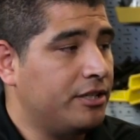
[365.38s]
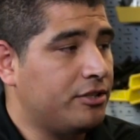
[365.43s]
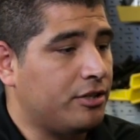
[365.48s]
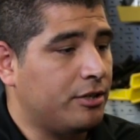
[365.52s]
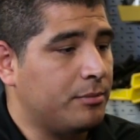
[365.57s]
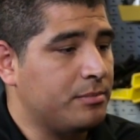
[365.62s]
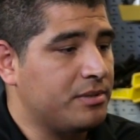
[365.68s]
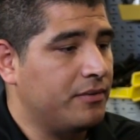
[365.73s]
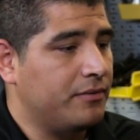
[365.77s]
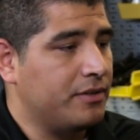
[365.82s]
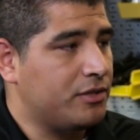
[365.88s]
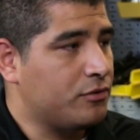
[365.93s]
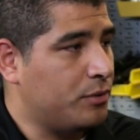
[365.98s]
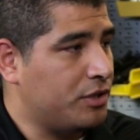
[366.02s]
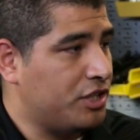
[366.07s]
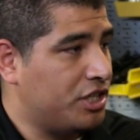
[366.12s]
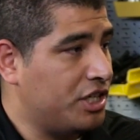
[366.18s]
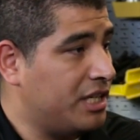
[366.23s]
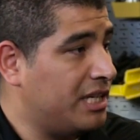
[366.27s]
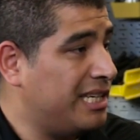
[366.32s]
in terms of its
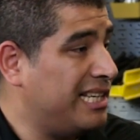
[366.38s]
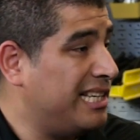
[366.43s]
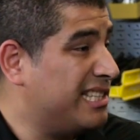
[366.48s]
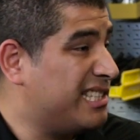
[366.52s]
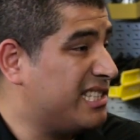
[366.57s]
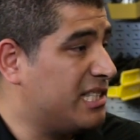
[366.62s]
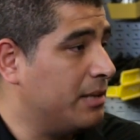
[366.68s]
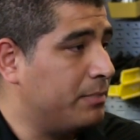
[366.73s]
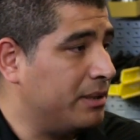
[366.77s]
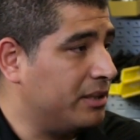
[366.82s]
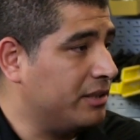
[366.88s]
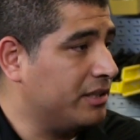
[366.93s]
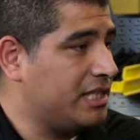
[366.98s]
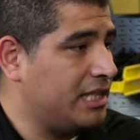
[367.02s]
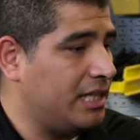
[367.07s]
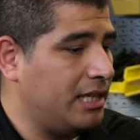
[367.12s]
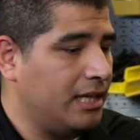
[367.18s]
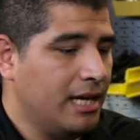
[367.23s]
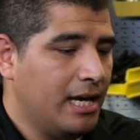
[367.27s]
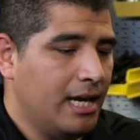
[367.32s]
rigidity and
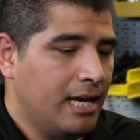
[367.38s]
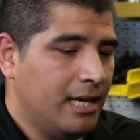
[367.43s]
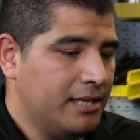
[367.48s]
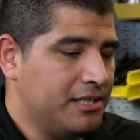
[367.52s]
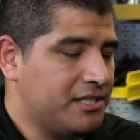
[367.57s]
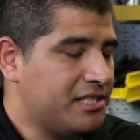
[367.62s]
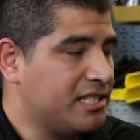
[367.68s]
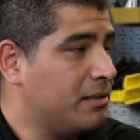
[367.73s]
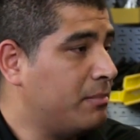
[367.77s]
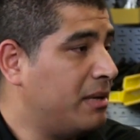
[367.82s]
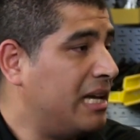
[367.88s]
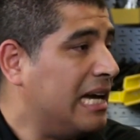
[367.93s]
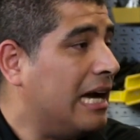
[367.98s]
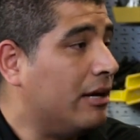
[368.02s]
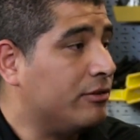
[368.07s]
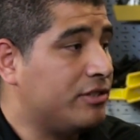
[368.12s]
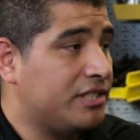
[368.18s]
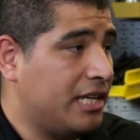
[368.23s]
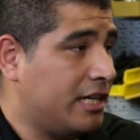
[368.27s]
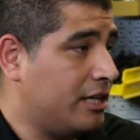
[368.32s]
stability, this is going to be an
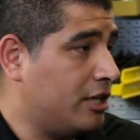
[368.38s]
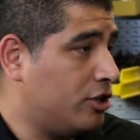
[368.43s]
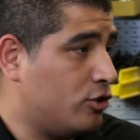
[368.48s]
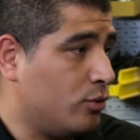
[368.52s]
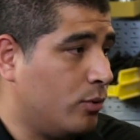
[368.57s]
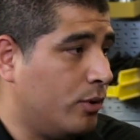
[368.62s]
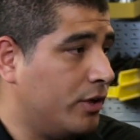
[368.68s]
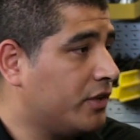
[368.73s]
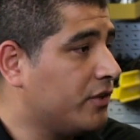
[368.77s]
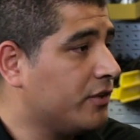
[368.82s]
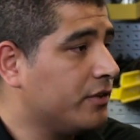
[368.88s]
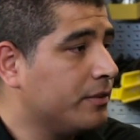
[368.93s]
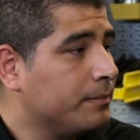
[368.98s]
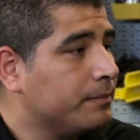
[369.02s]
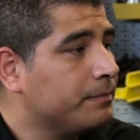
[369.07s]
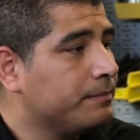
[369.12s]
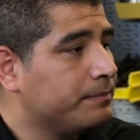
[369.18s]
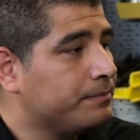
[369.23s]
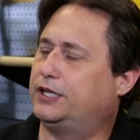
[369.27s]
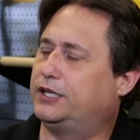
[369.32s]
outstanding choice.
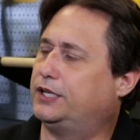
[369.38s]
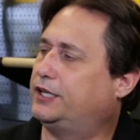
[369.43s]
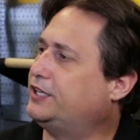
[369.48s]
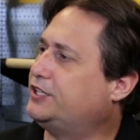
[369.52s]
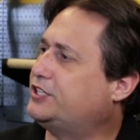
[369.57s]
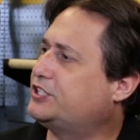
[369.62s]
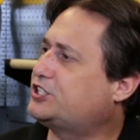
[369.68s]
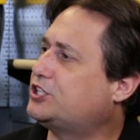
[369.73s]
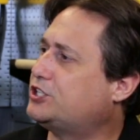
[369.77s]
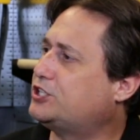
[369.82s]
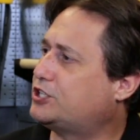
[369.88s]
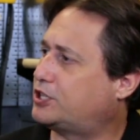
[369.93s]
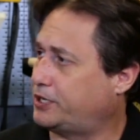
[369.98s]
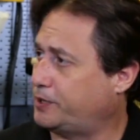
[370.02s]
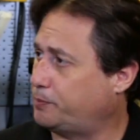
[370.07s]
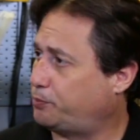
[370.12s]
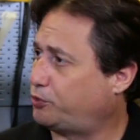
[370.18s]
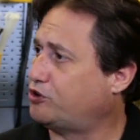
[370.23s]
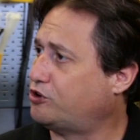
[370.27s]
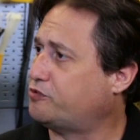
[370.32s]
In addition to the
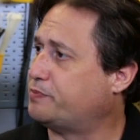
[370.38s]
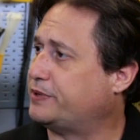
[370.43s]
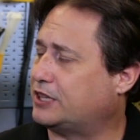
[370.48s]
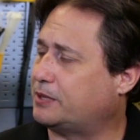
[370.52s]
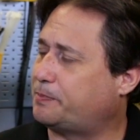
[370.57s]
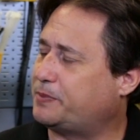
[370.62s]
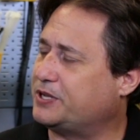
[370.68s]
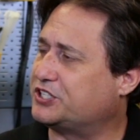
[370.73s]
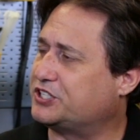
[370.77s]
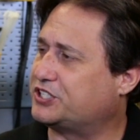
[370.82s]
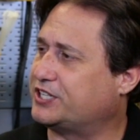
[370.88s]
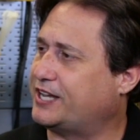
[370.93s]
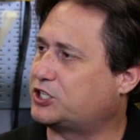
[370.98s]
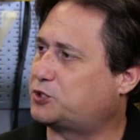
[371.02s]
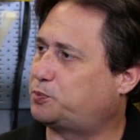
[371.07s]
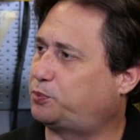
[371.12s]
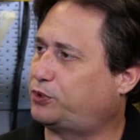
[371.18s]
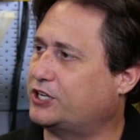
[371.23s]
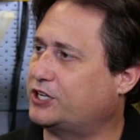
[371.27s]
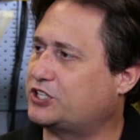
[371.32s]
improvement on the PCI
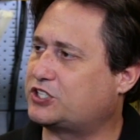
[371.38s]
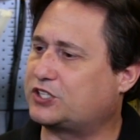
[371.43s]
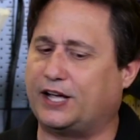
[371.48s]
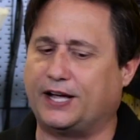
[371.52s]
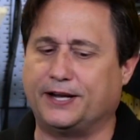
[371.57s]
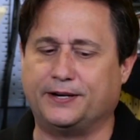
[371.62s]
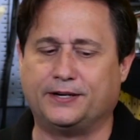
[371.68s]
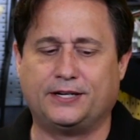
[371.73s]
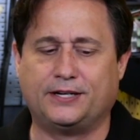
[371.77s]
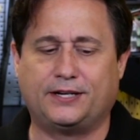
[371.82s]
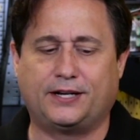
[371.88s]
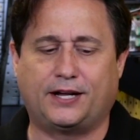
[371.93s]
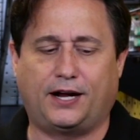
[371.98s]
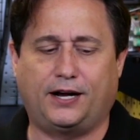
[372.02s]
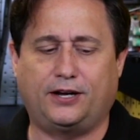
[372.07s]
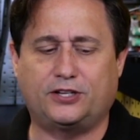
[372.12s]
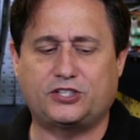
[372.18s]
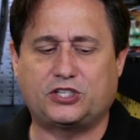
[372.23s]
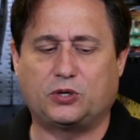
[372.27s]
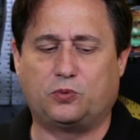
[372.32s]
Express slot,
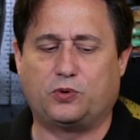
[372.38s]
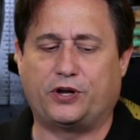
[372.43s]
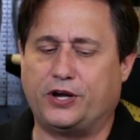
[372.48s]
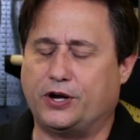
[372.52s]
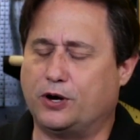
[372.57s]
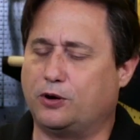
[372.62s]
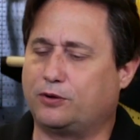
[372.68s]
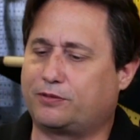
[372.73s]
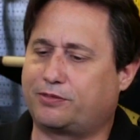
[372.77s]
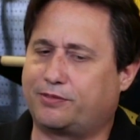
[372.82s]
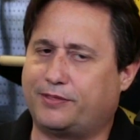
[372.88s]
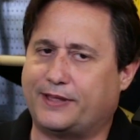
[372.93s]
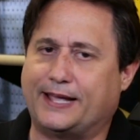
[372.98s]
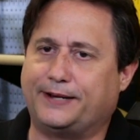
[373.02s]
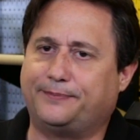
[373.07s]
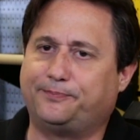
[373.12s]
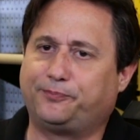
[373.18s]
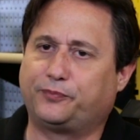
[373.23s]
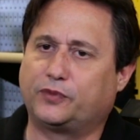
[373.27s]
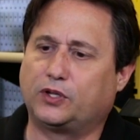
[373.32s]
I also want to note
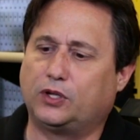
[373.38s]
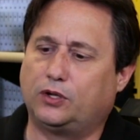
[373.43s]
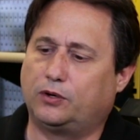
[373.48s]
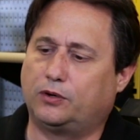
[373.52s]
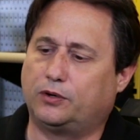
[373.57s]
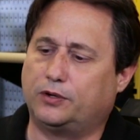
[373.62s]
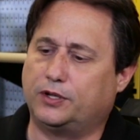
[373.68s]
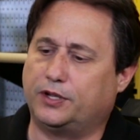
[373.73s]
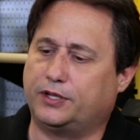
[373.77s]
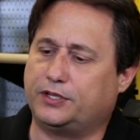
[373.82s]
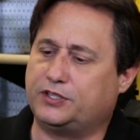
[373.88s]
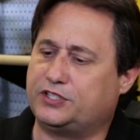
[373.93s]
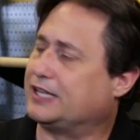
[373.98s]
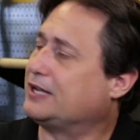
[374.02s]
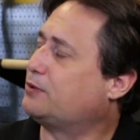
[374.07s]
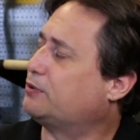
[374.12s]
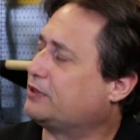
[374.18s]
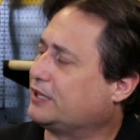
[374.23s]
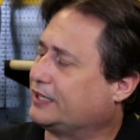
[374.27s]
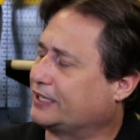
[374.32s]
that
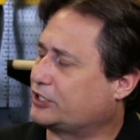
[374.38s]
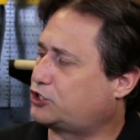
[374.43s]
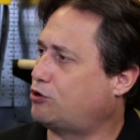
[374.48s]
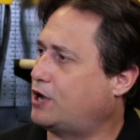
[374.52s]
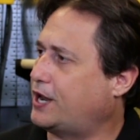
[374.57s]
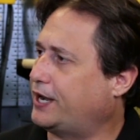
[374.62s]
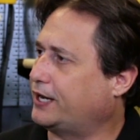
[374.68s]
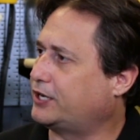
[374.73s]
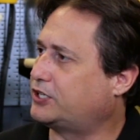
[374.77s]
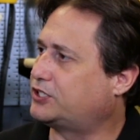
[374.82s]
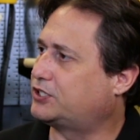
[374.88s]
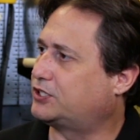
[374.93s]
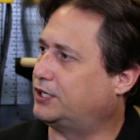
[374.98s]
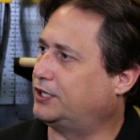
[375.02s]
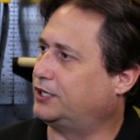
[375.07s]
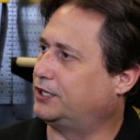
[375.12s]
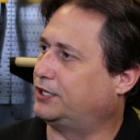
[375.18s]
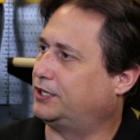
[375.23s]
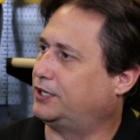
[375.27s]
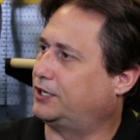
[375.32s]
dealing with electronics,
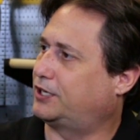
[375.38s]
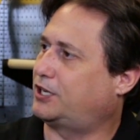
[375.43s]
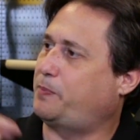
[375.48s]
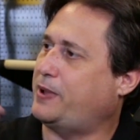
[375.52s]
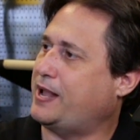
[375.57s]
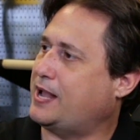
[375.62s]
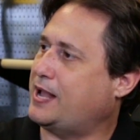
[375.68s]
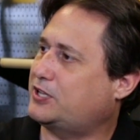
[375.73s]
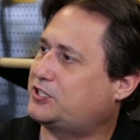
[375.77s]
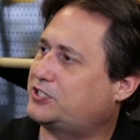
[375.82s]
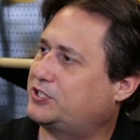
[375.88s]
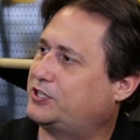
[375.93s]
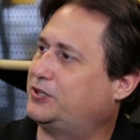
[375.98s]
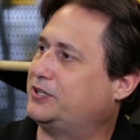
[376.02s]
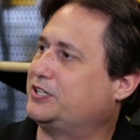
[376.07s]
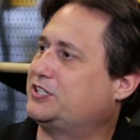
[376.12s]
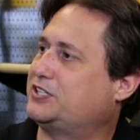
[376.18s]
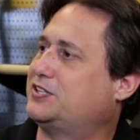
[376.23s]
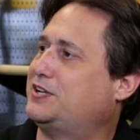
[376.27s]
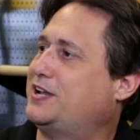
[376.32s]
a
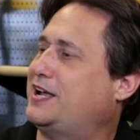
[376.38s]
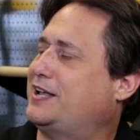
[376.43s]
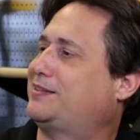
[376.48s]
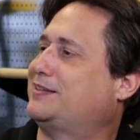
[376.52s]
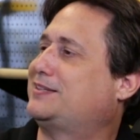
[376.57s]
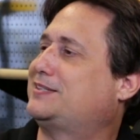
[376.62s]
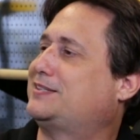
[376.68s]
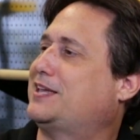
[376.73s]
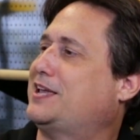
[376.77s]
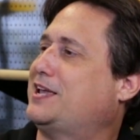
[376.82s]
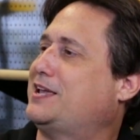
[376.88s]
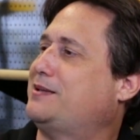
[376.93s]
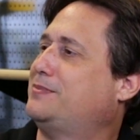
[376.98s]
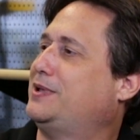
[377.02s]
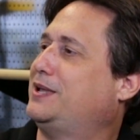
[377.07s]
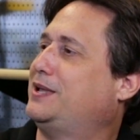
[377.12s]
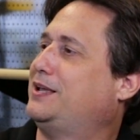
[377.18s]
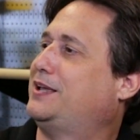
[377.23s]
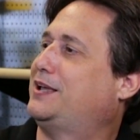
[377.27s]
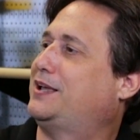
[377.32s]
capacitor is not the same
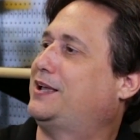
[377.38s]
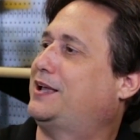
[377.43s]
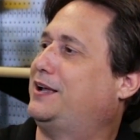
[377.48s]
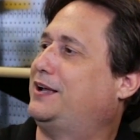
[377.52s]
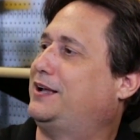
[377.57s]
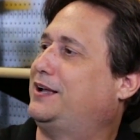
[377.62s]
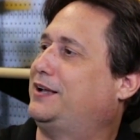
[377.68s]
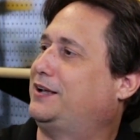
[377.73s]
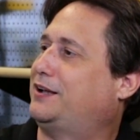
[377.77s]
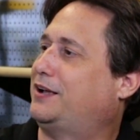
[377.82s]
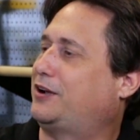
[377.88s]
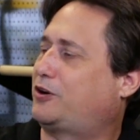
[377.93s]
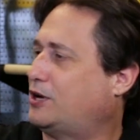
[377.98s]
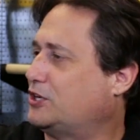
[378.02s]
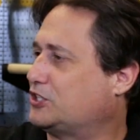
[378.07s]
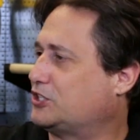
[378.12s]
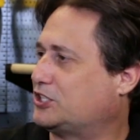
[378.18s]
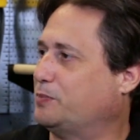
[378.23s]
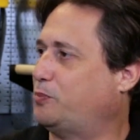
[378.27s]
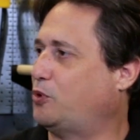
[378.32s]

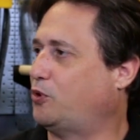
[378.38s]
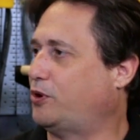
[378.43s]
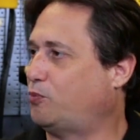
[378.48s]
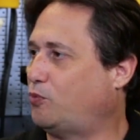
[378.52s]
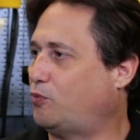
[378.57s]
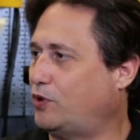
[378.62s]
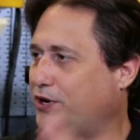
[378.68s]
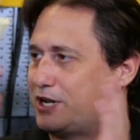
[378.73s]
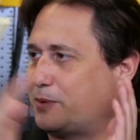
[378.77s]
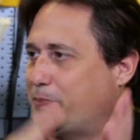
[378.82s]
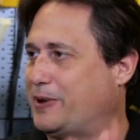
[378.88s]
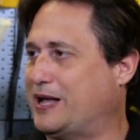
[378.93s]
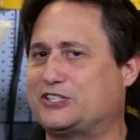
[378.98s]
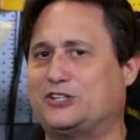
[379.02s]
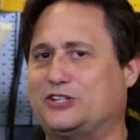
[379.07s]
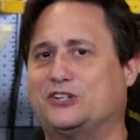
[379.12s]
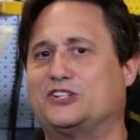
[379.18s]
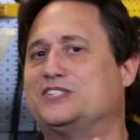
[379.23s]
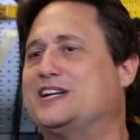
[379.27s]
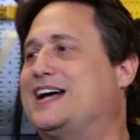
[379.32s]
across the board. One
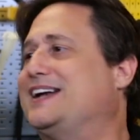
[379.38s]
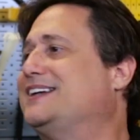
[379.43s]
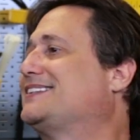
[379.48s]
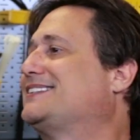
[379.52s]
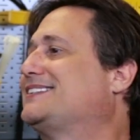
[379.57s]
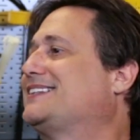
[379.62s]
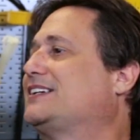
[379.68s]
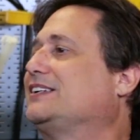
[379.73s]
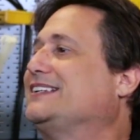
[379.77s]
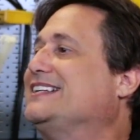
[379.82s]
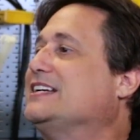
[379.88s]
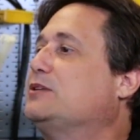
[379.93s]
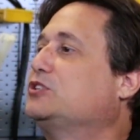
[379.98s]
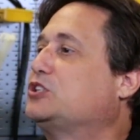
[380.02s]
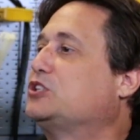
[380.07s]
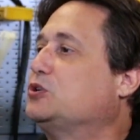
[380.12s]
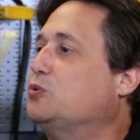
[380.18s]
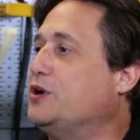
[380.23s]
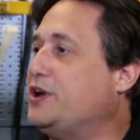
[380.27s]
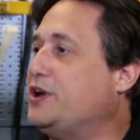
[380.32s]
capacitor is not necessarily equal to